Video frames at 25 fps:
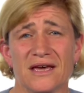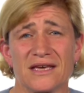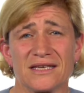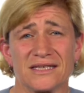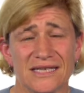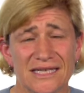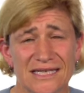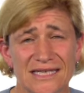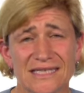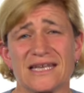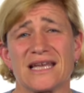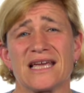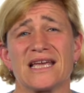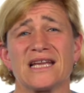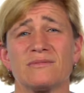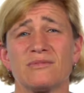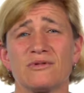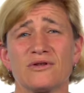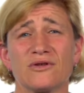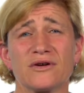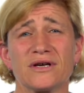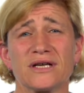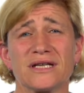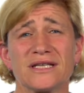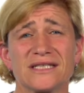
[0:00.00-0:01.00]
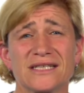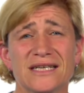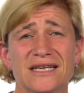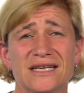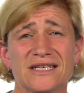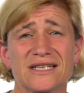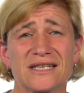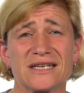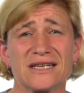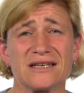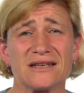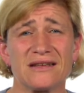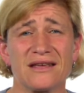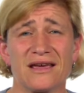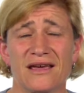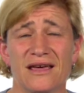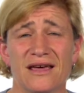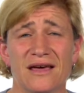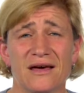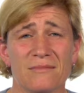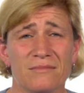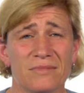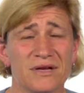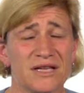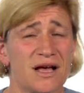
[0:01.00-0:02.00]
sustainable organization,
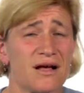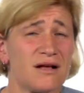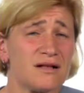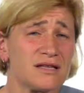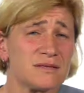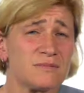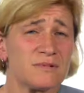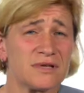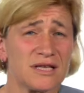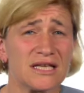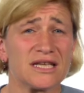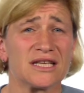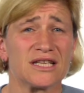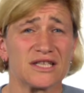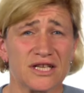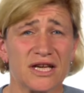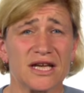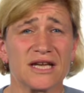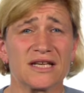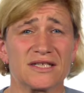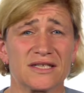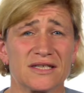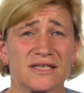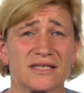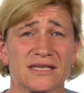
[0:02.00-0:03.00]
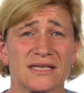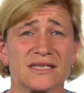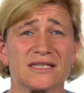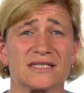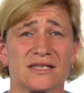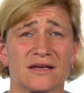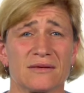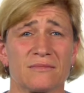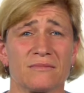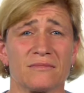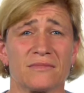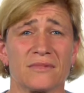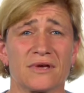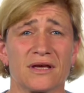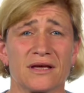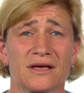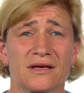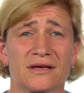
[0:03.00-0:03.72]
but ultimately to change the system.